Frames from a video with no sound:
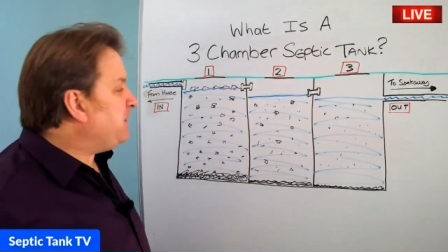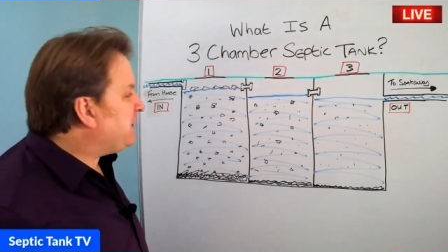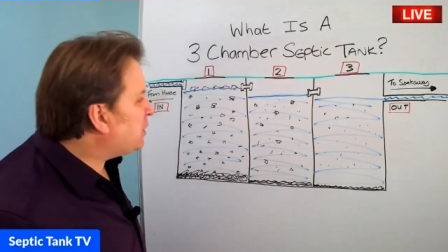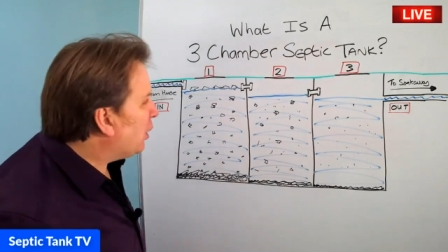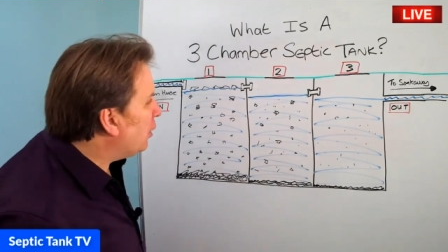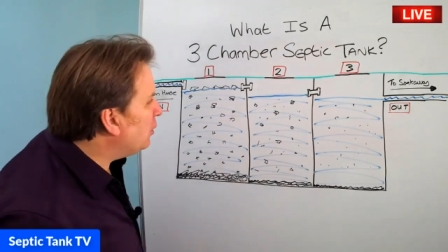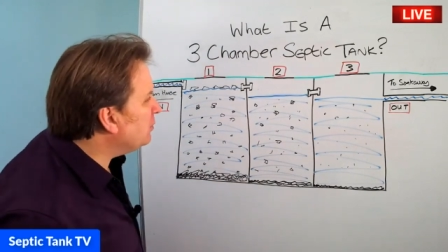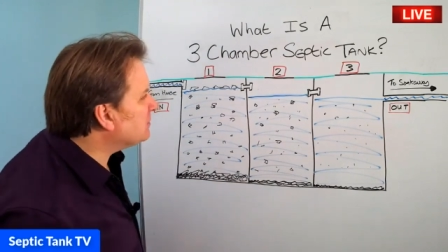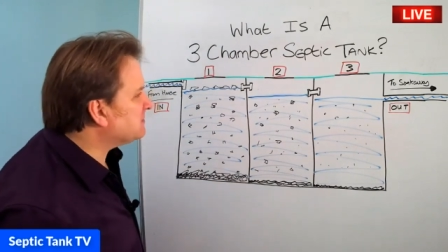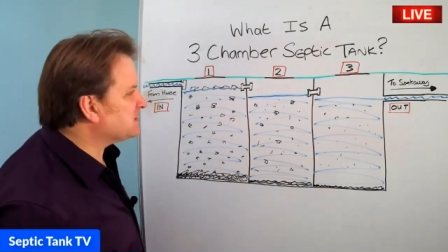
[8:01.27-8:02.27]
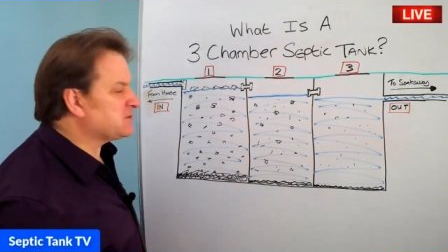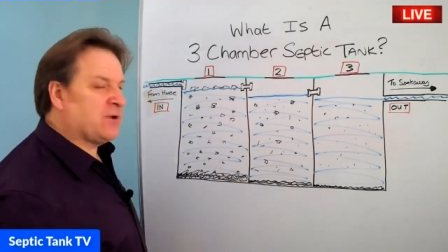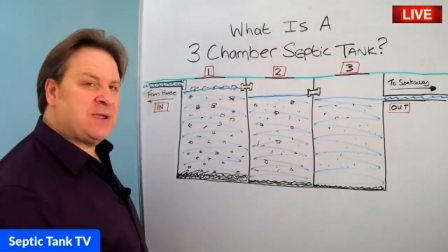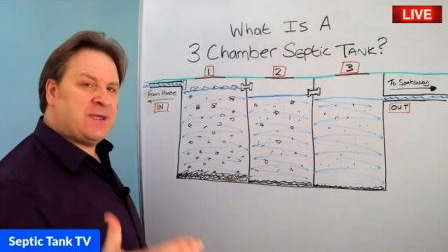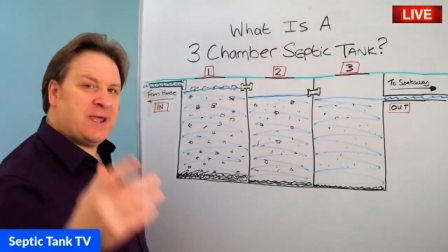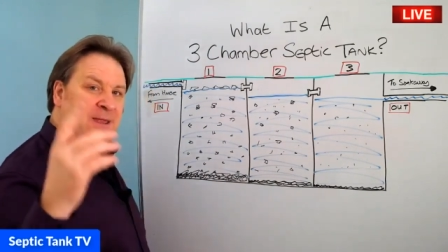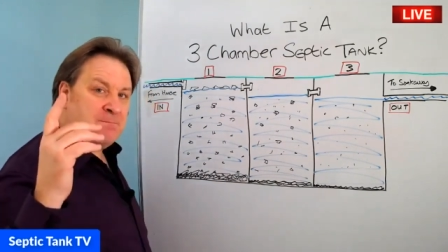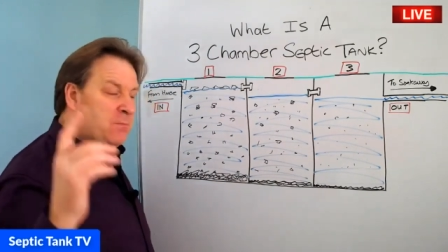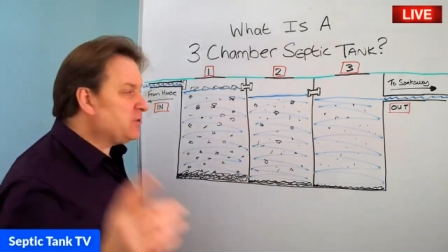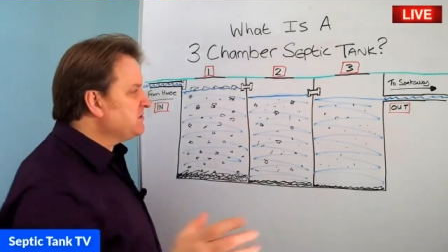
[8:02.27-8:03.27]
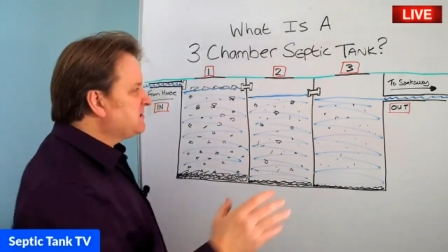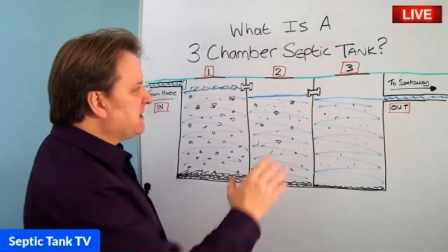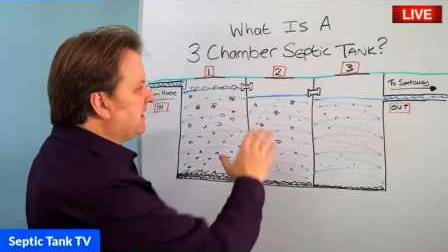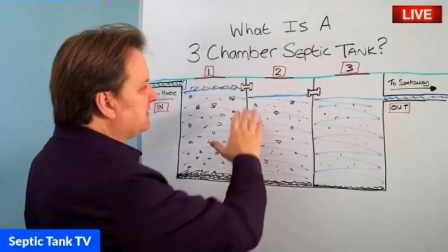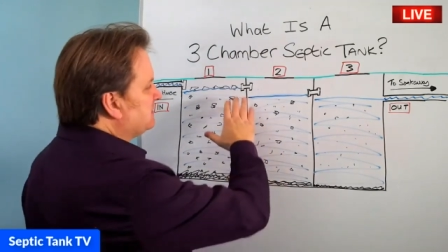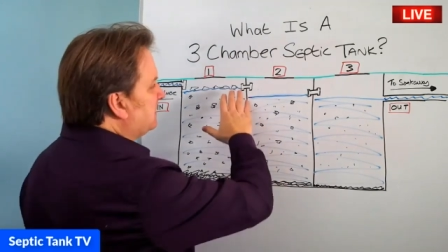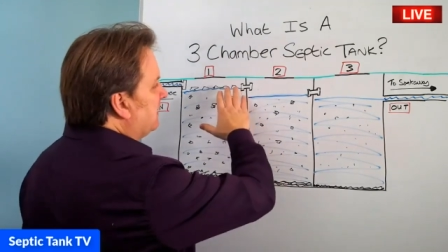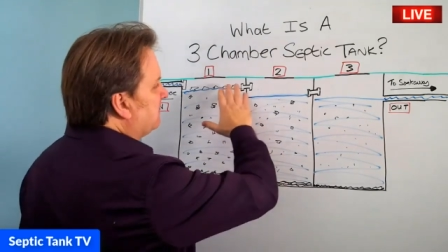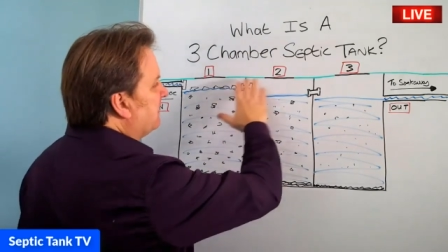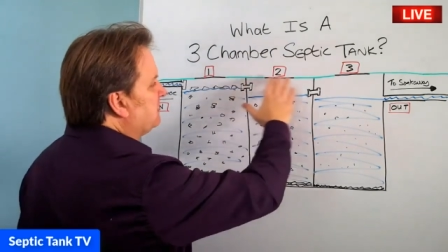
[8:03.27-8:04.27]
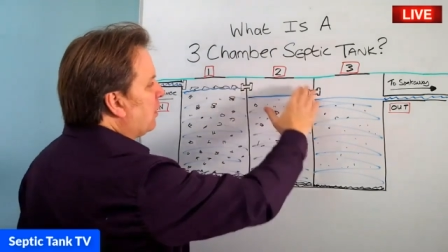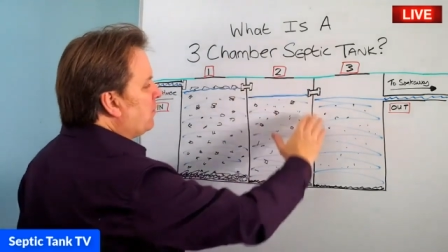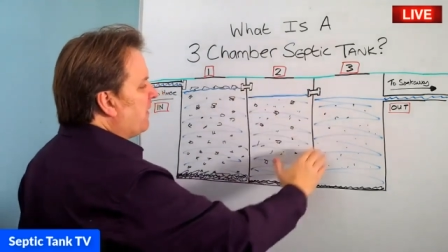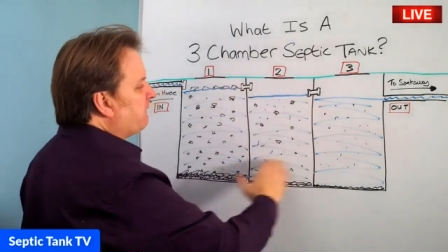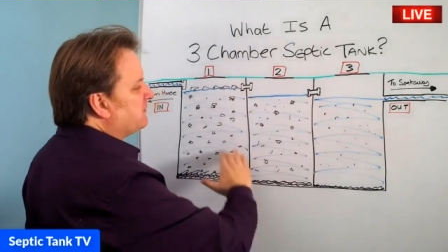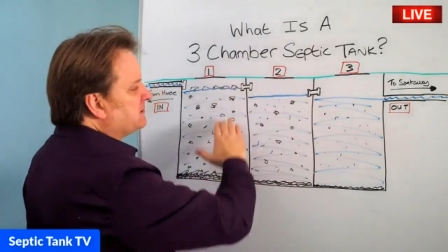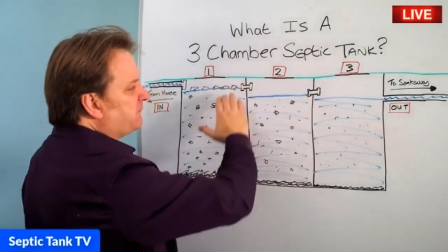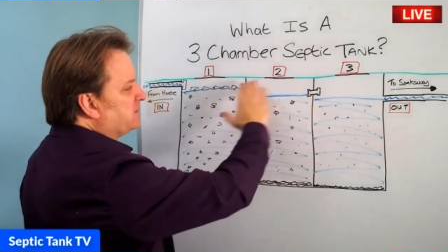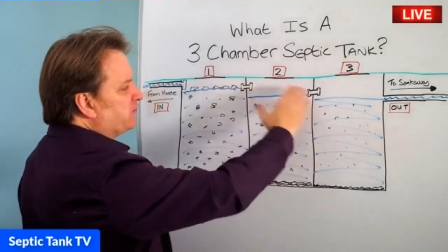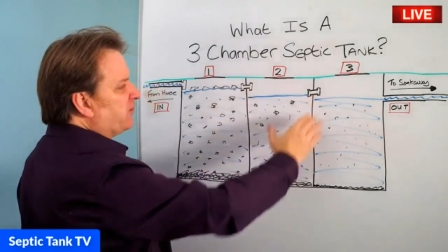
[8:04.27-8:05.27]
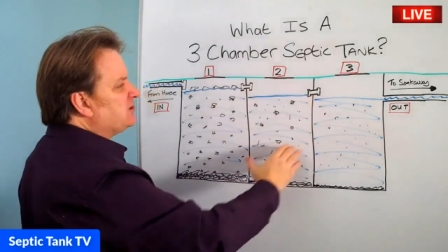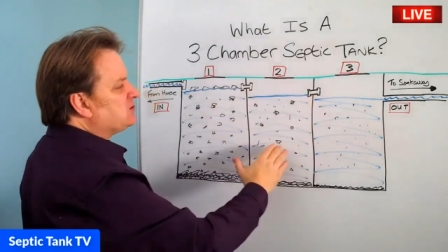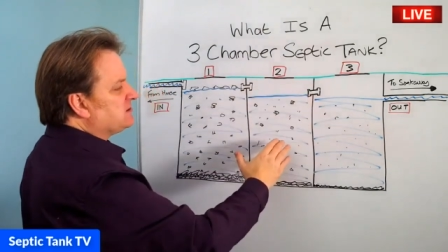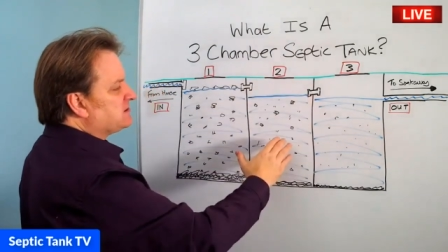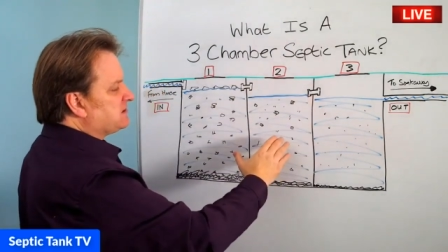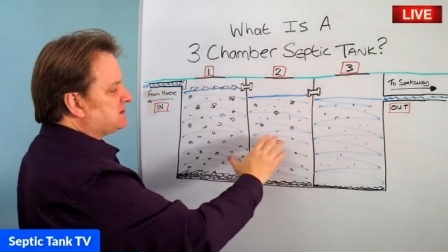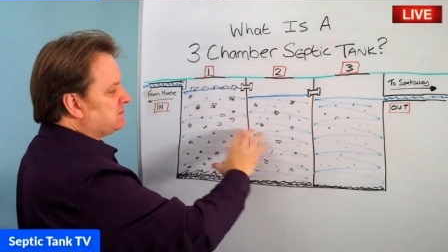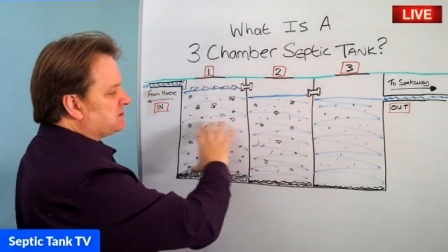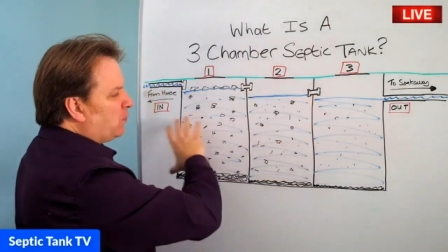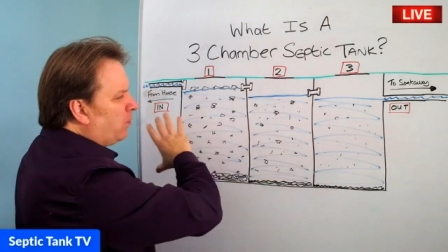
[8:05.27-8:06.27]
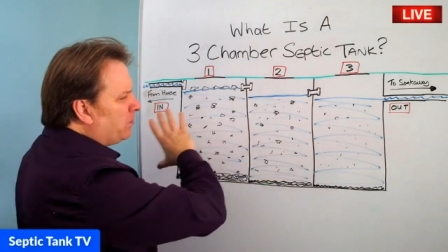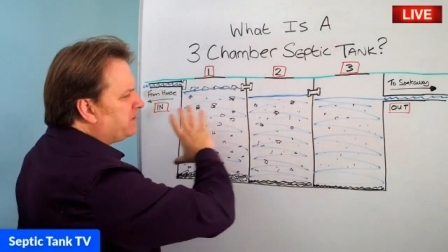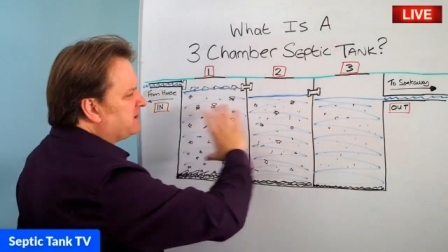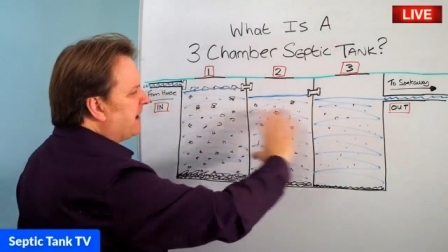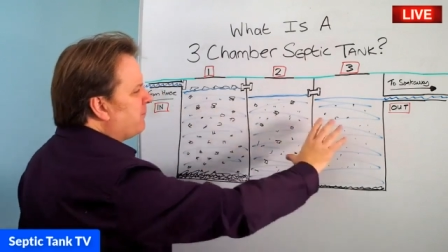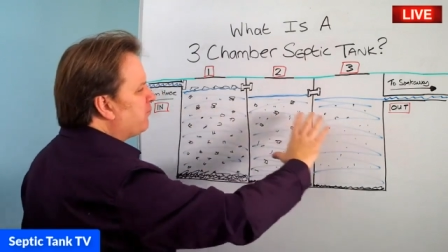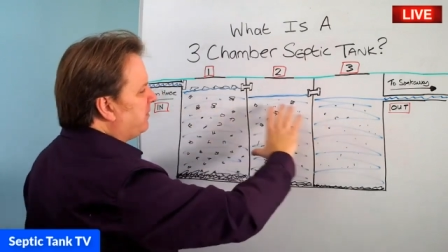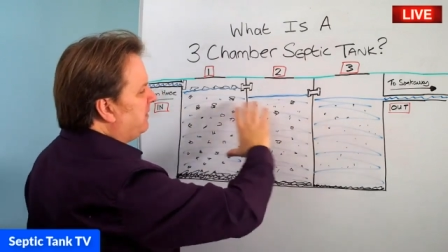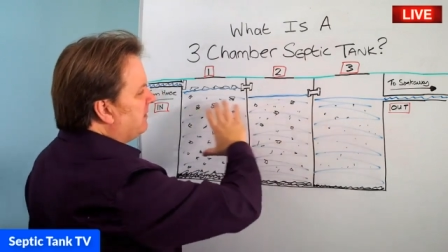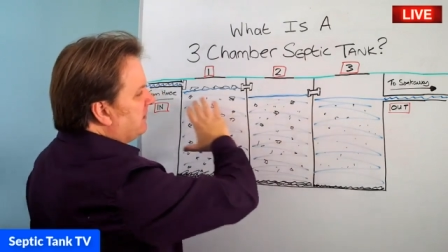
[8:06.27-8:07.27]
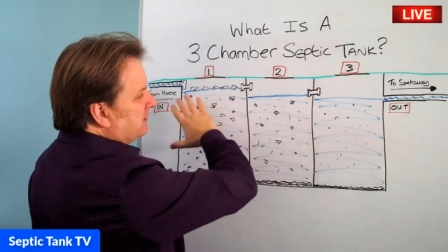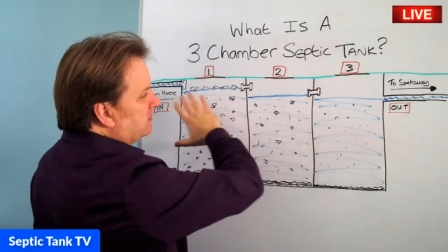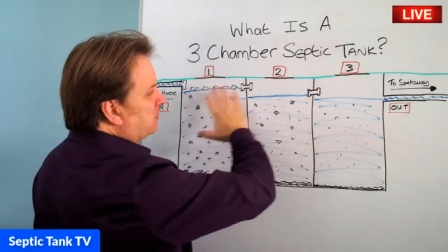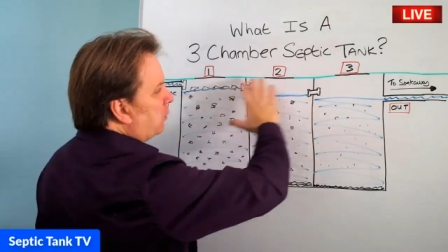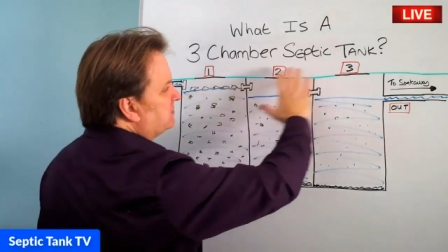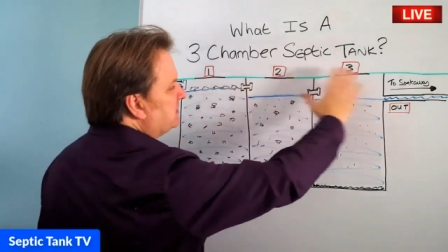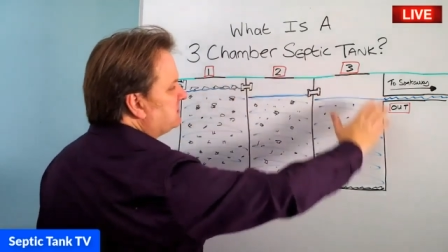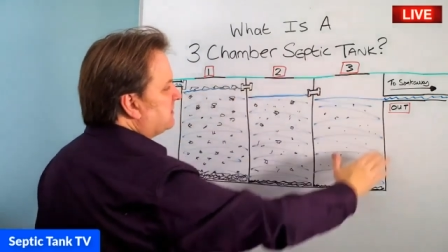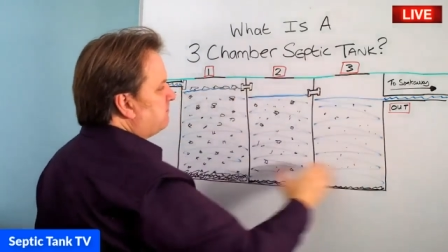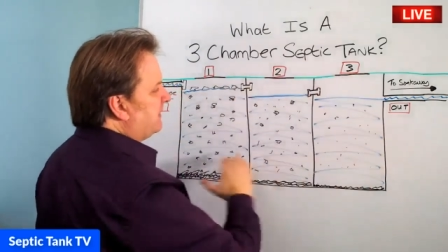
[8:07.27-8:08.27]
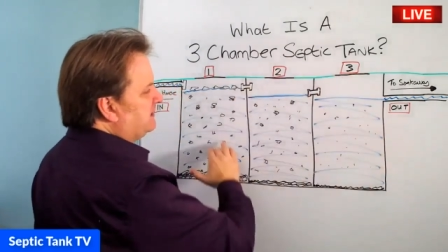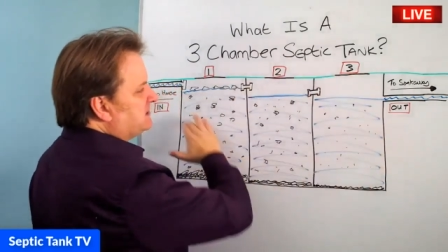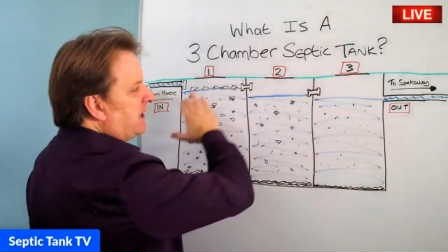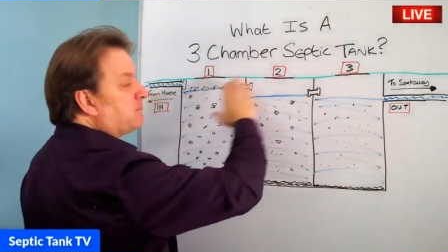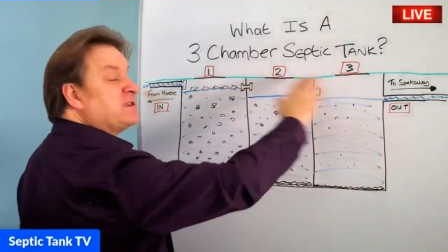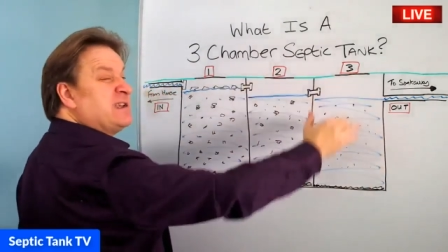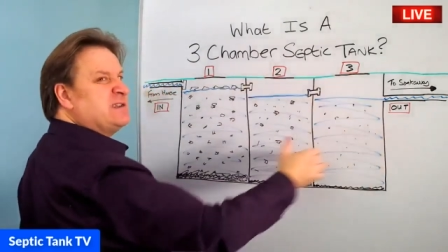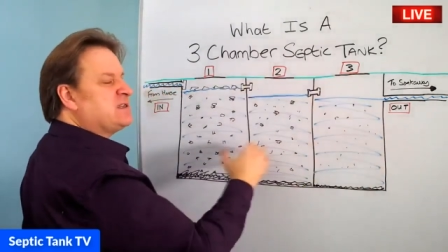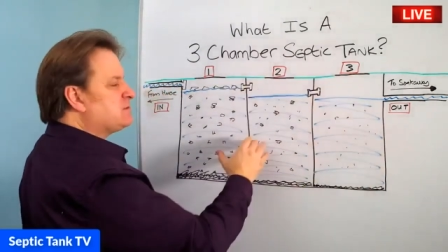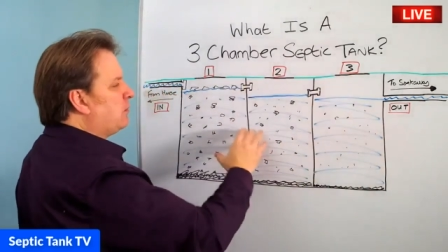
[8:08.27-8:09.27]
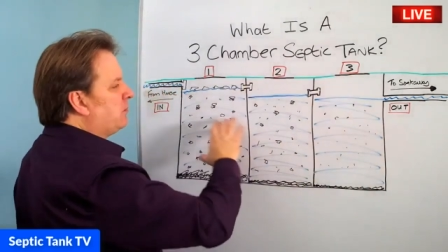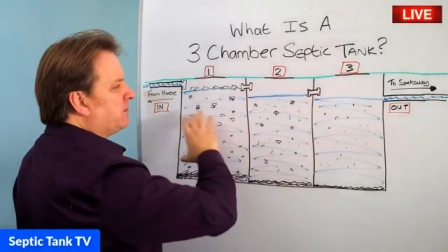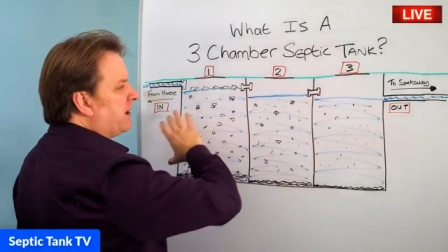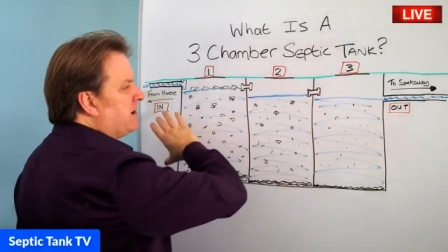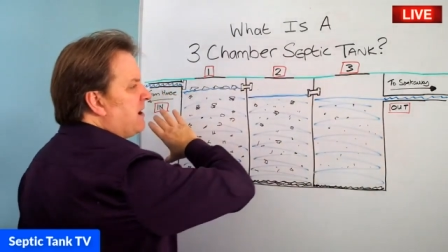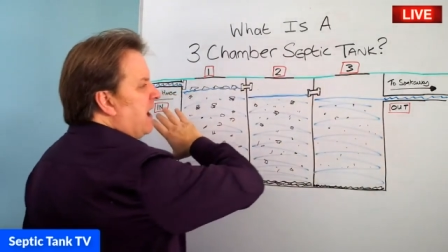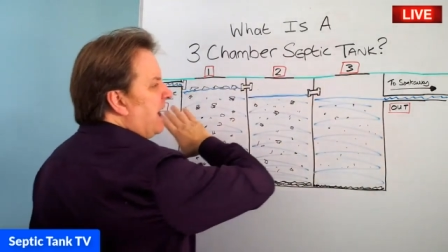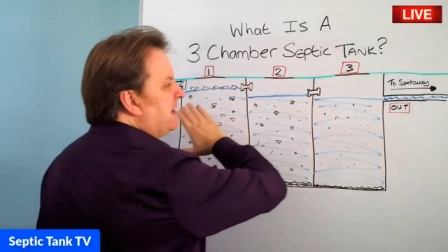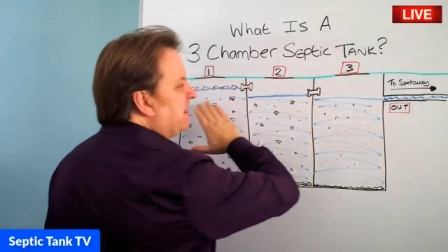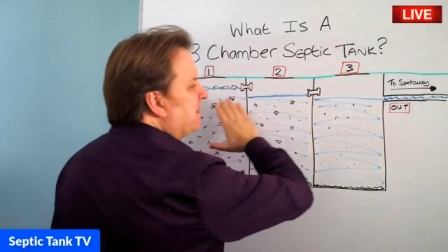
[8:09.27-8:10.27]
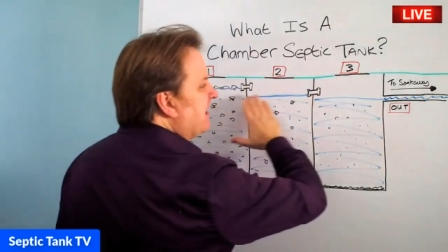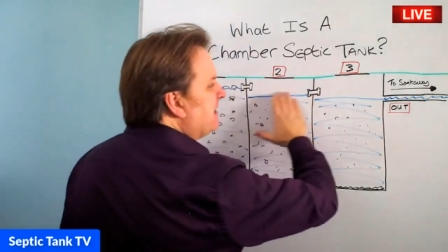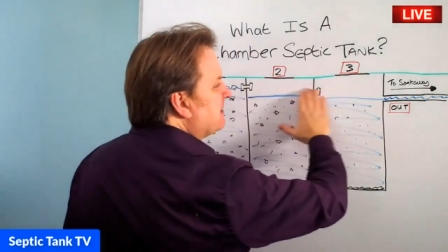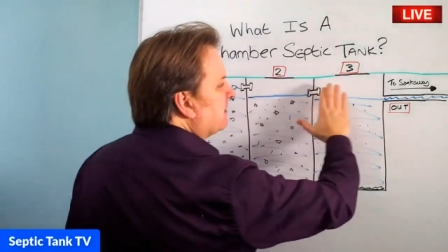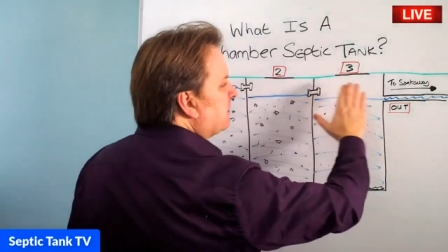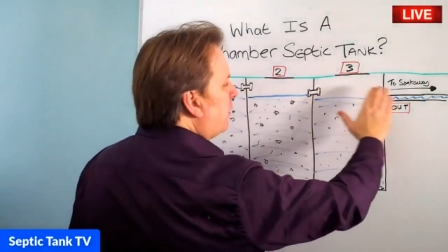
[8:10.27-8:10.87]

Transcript: Because, right, in modern tanks, they don't have this filtration system. So all the debris goes into the main tank, pretend this is one whole tank, and it then